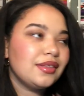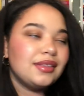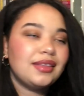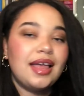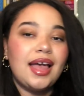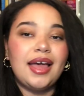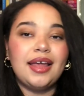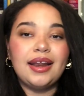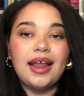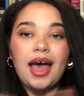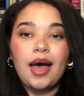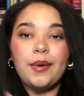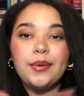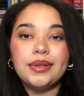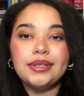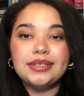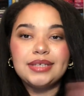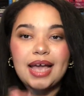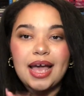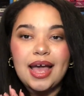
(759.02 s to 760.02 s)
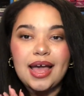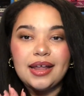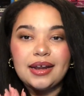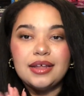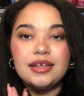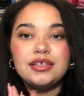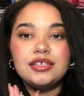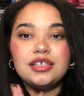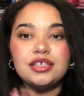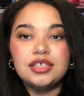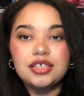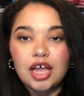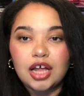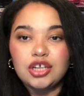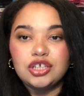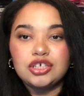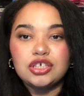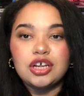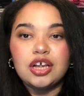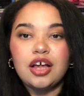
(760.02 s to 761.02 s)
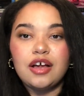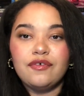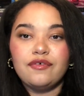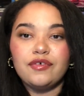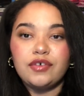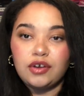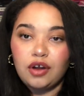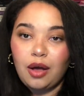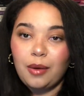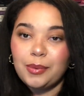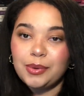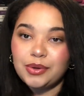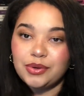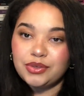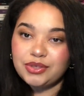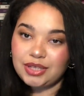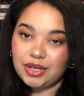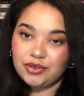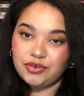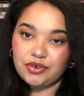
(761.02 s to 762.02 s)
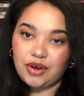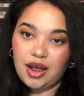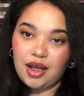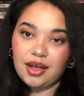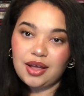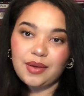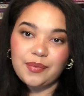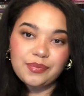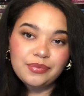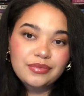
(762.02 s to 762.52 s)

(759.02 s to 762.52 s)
10 out of 10. Such a phenomenal soundtrack.